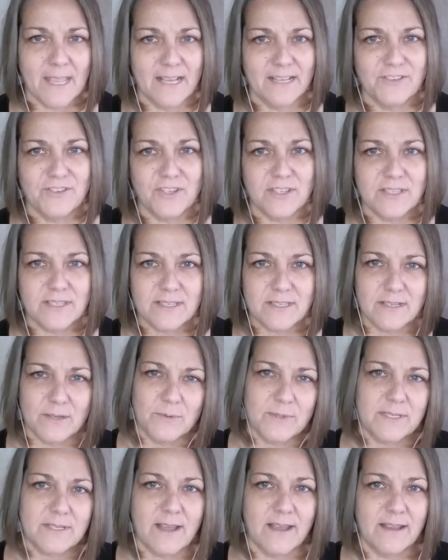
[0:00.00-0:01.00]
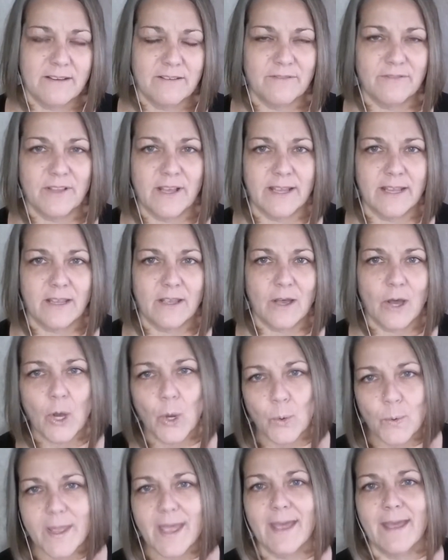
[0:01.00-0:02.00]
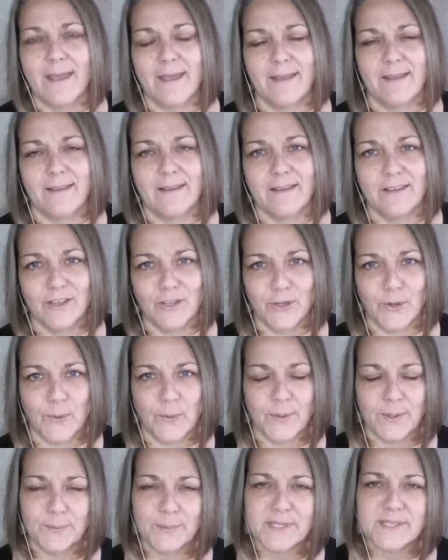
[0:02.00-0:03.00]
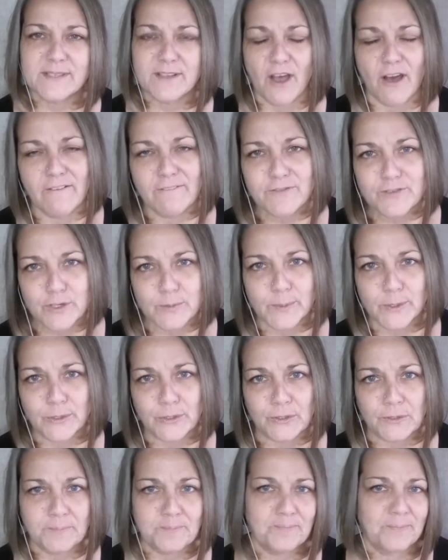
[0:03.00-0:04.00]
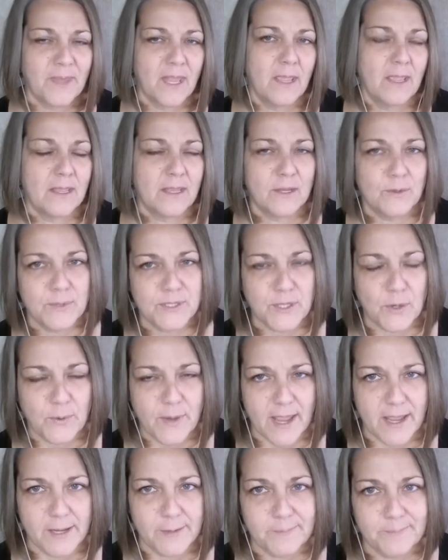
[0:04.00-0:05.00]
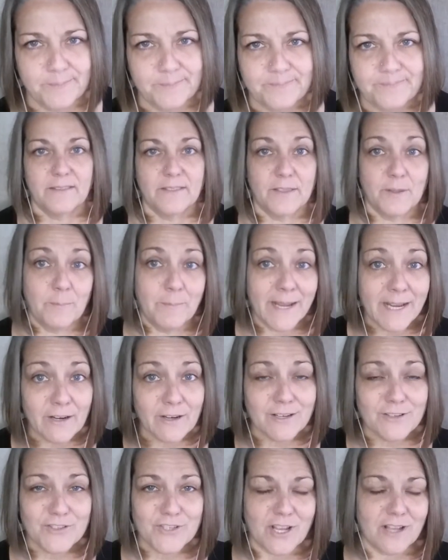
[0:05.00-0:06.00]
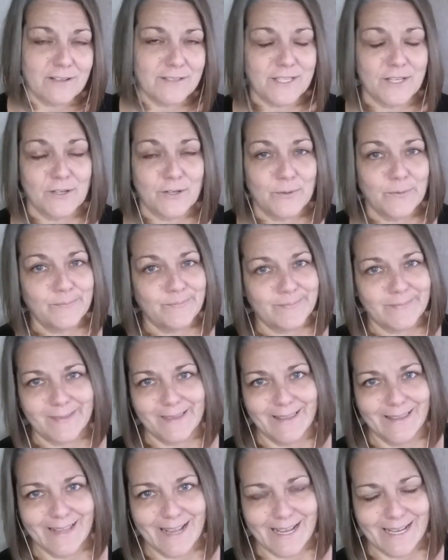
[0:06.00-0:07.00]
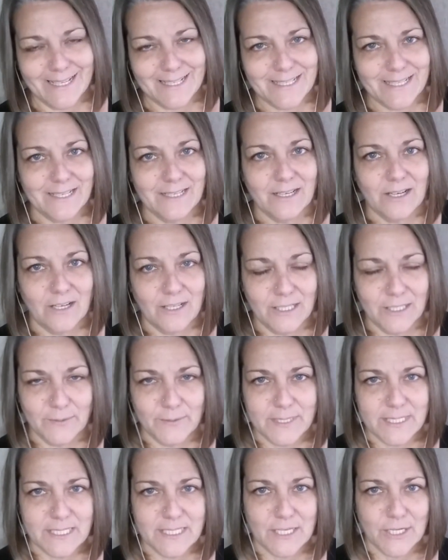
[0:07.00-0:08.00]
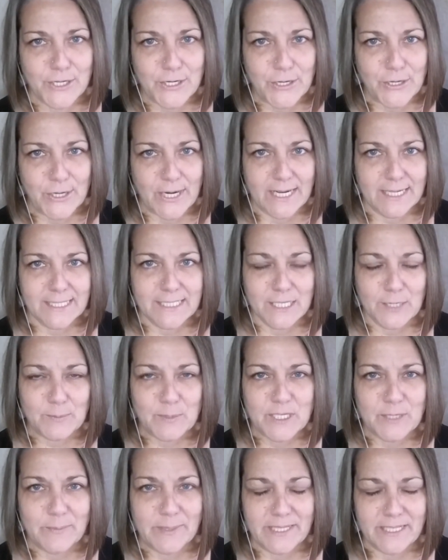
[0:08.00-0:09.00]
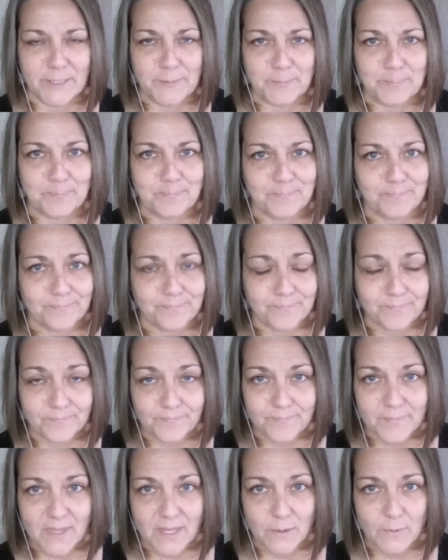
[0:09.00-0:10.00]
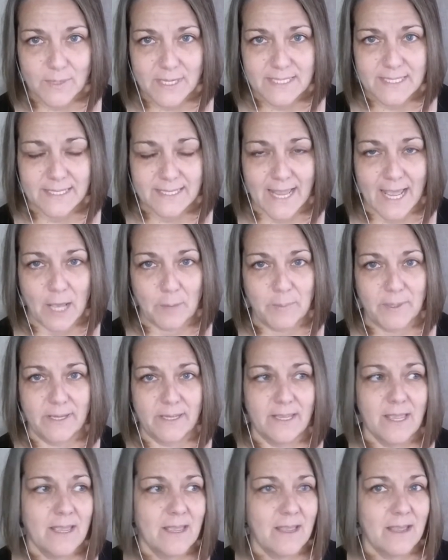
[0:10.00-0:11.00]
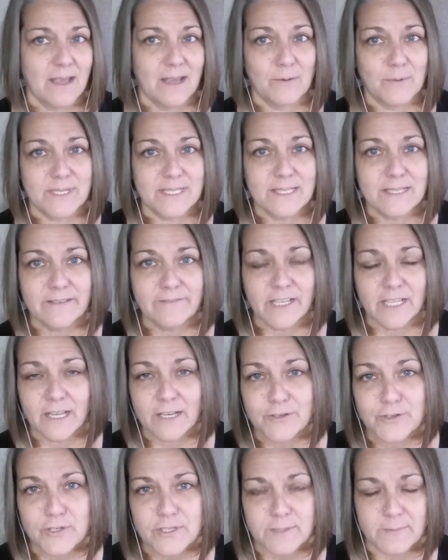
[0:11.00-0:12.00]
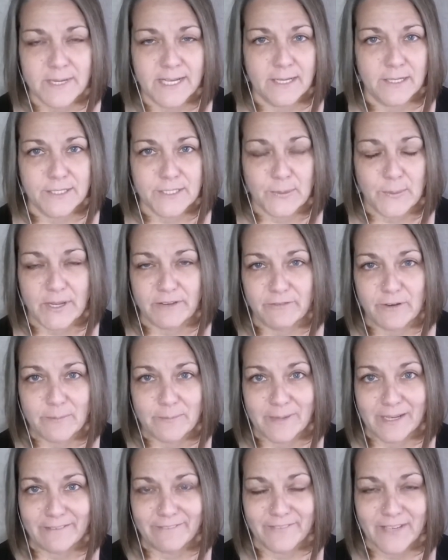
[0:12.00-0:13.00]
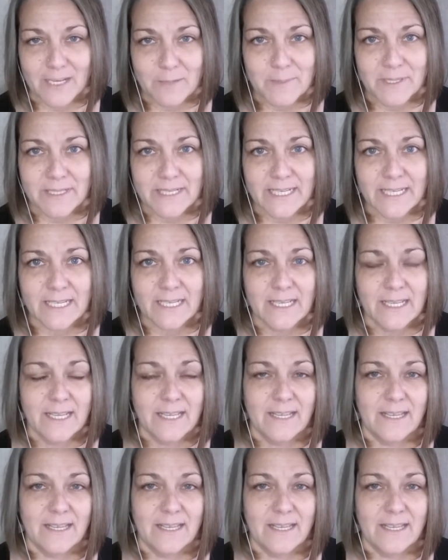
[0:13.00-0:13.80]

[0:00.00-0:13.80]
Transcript: It was kind of like, okay, it was comfortable. It was okay. The marriage also not all it was cracked up to be. I wasn't happy. I was living hundreds of miles away from my family,